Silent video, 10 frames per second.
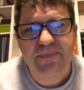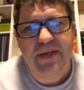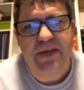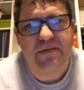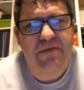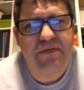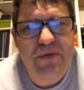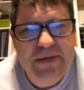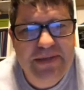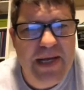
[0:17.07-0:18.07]
I have a few
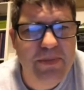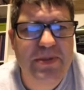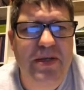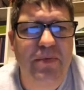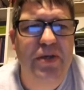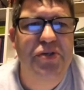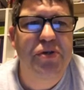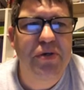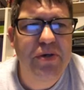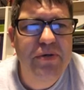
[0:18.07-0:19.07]
examples I want to
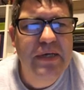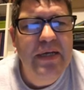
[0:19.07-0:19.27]
show you,